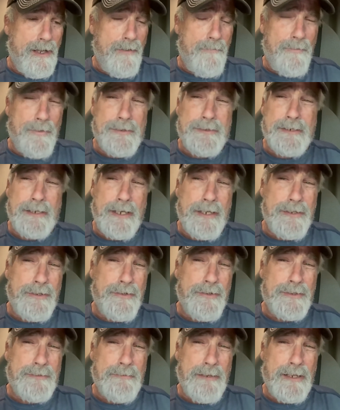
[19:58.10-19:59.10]
first thing I do
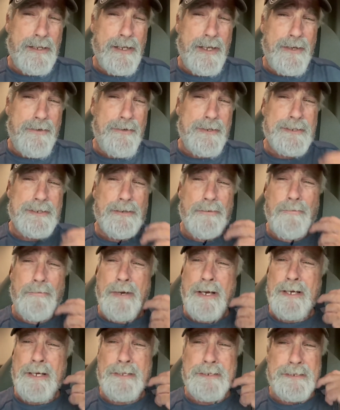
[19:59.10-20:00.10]
is my laundry. So
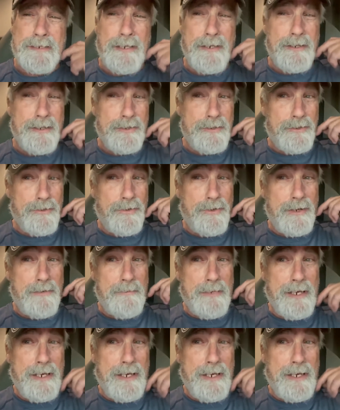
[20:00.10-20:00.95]
right inside the door in my